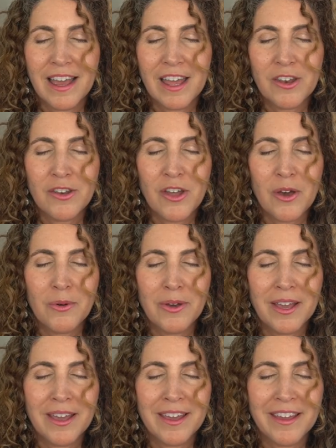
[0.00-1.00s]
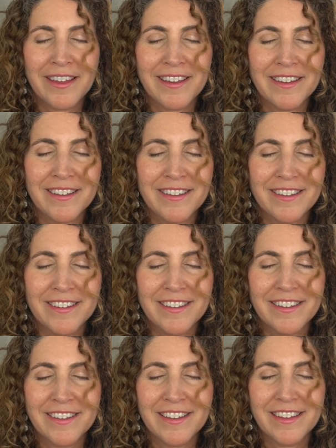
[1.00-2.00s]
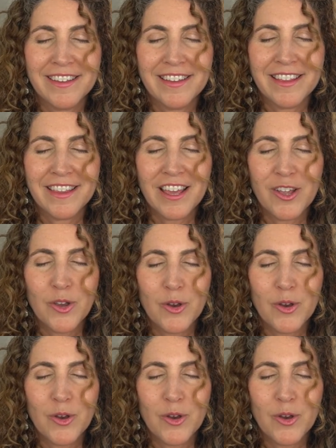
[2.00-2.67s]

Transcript: and knowing that